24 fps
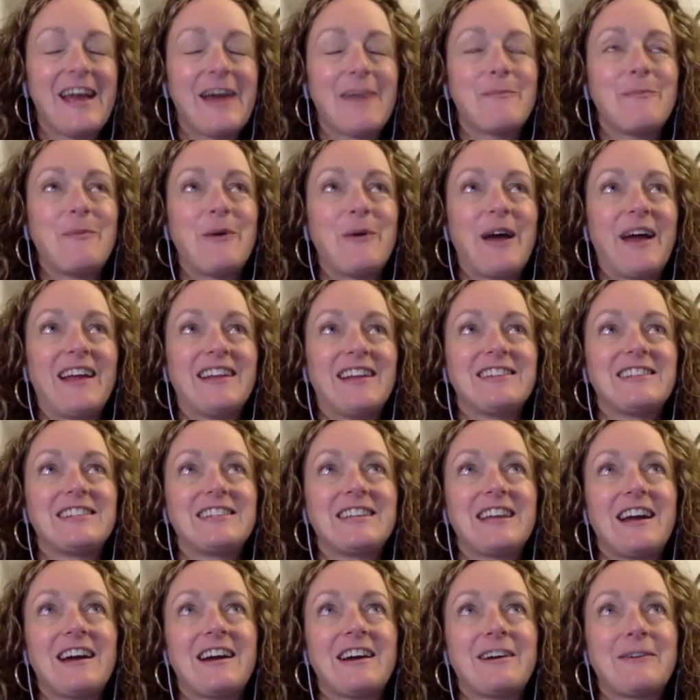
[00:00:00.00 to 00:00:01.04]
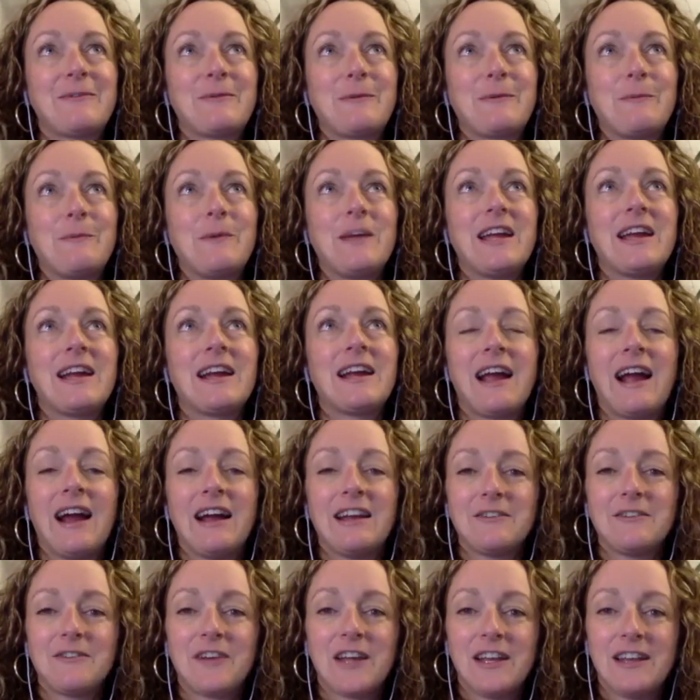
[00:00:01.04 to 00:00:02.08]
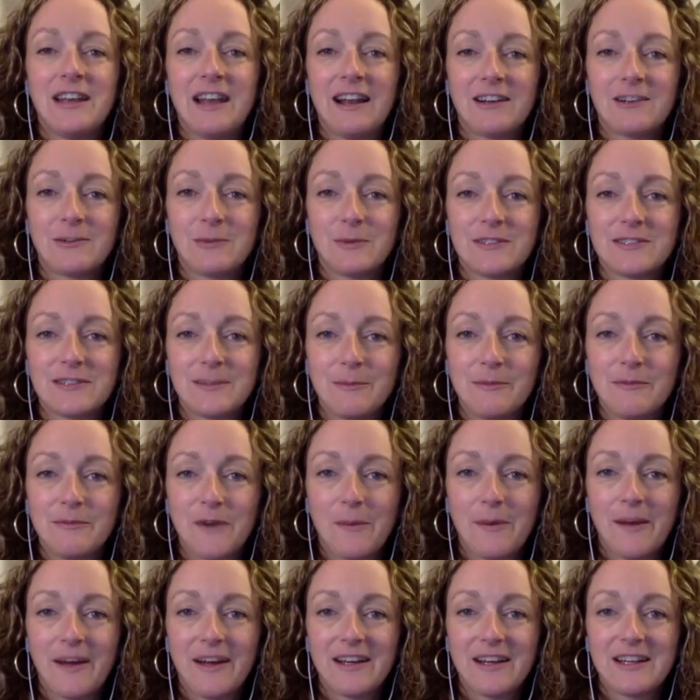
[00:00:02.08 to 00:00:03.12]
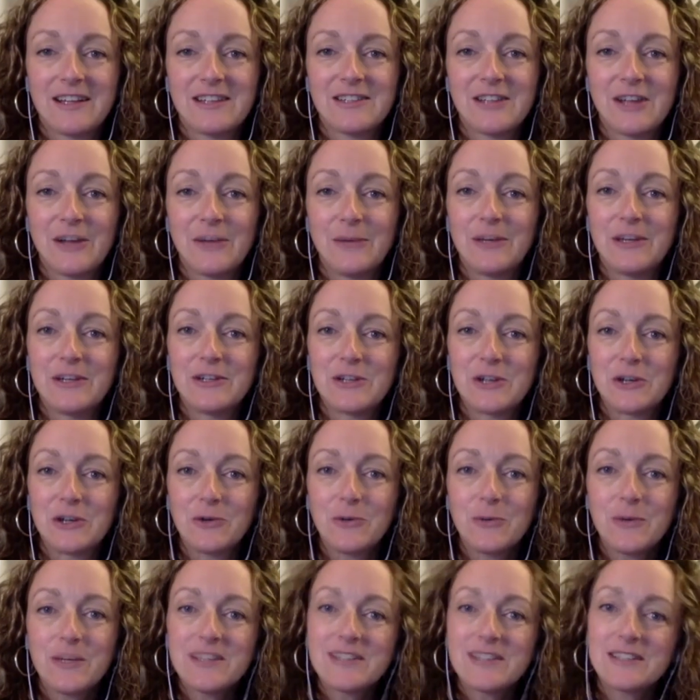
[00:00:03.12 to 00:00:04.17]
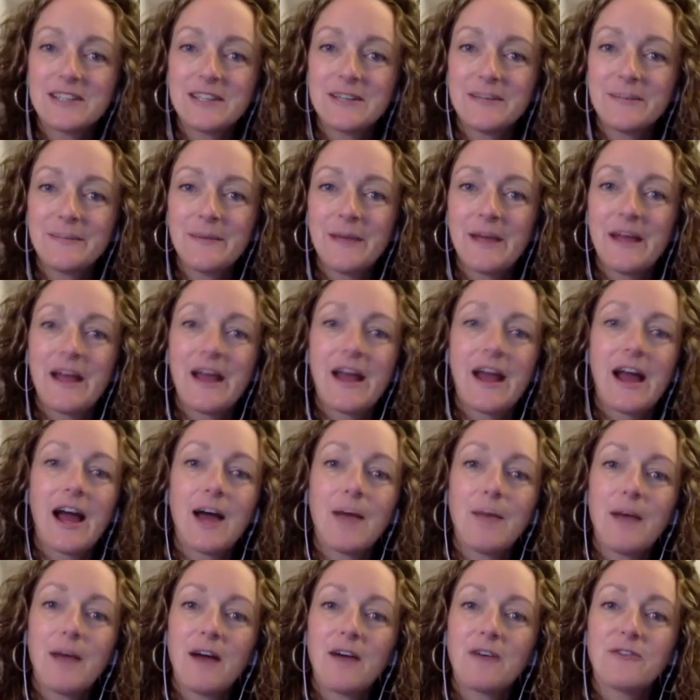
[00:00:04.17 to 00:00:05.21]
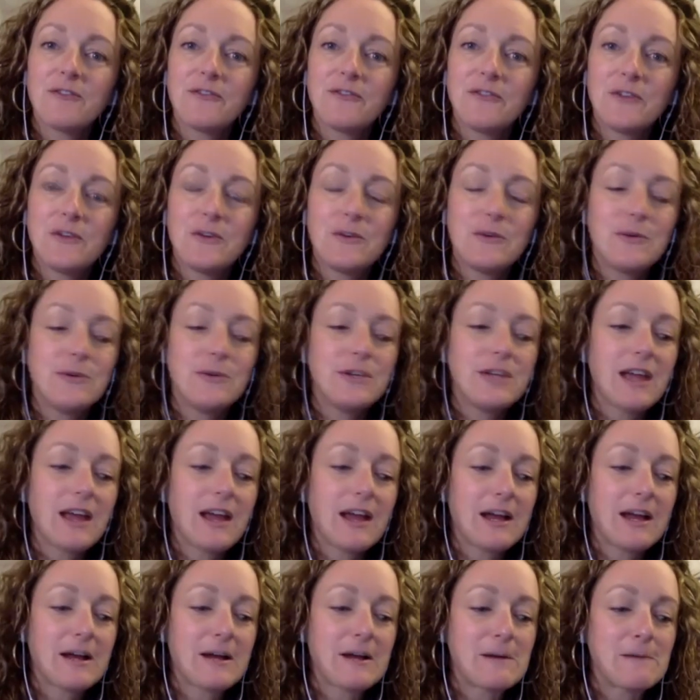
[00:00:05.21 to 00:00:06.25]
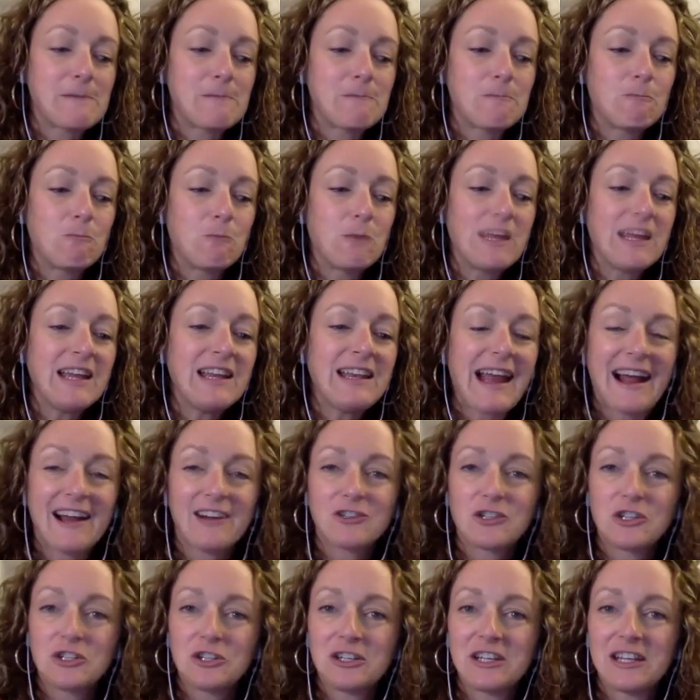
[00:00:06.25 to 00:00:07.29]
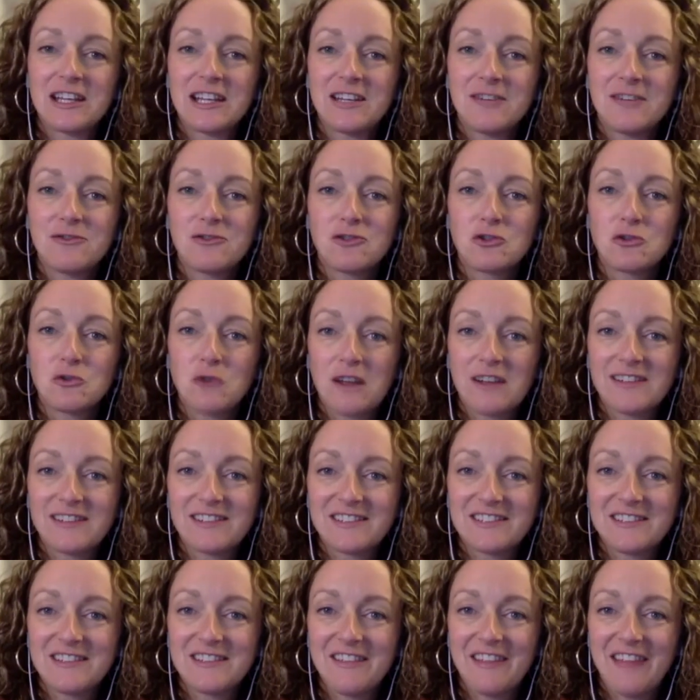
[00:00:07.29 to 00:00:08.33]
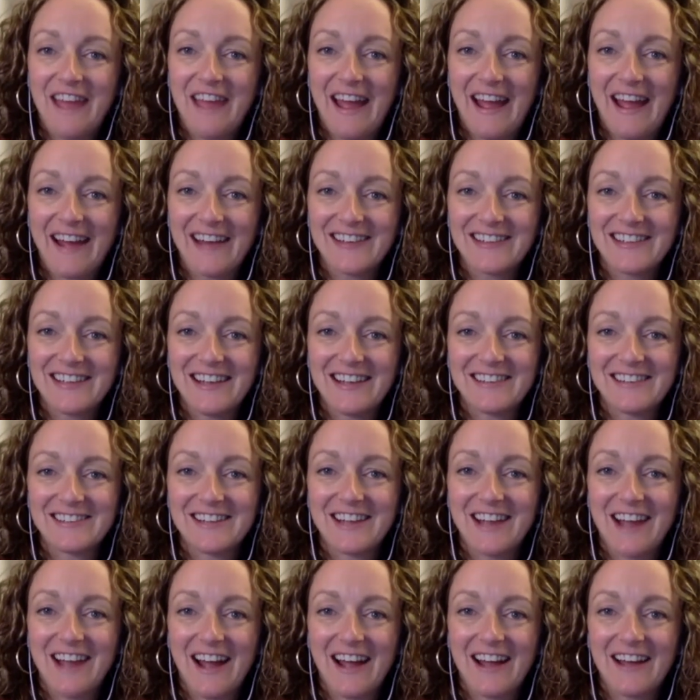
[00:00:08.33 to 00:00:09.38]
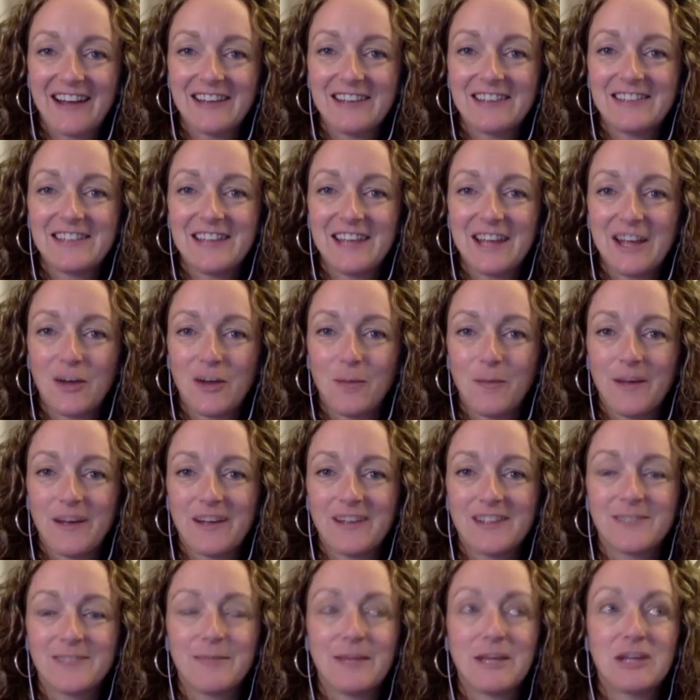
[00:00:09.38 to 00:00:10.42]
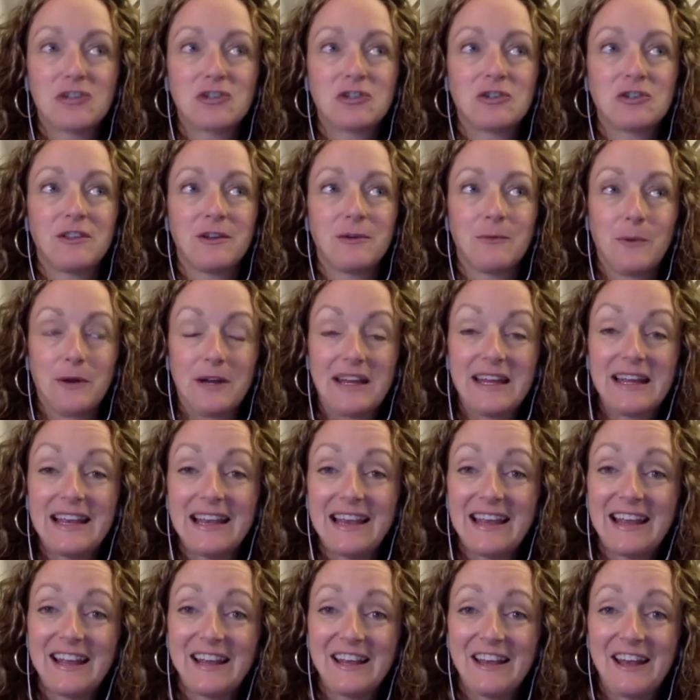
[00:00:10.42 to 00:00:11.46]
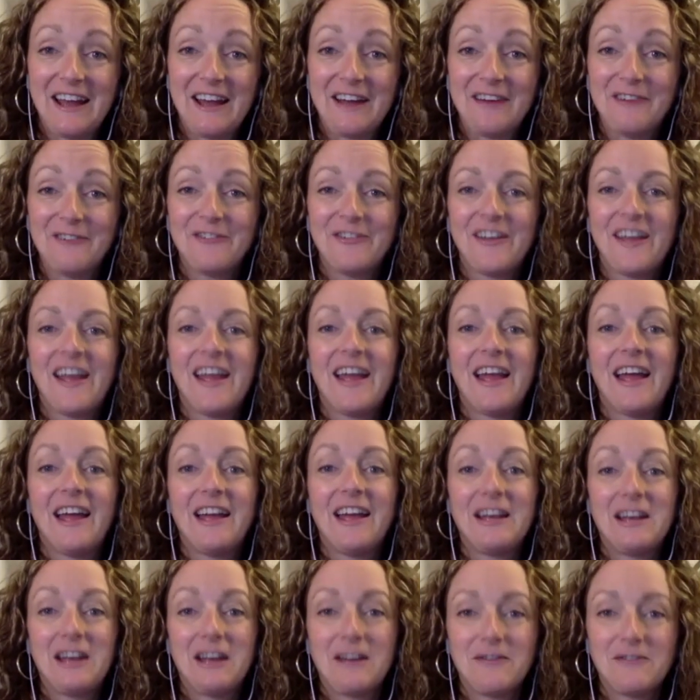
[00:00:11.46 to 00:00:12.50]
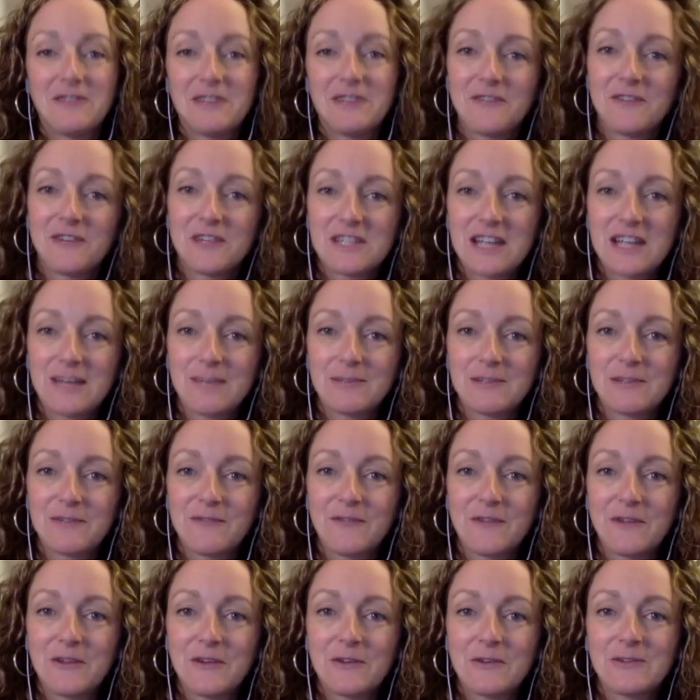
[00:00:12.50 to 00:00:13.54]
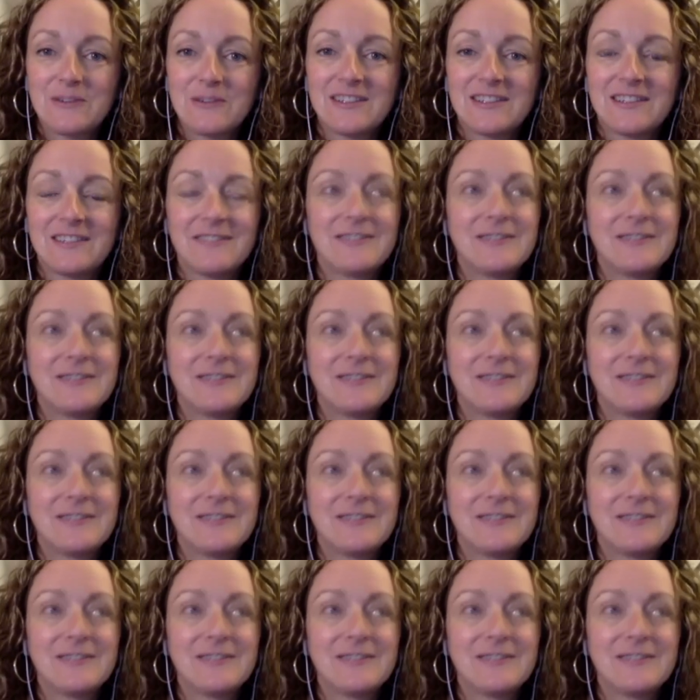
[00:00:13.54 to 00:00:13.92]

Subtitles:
But when we can kind of connect with some of our body's own internal wisdom about food, we can actually trust that as a guide to help us make sure that we're eating enough and enough different types of foods.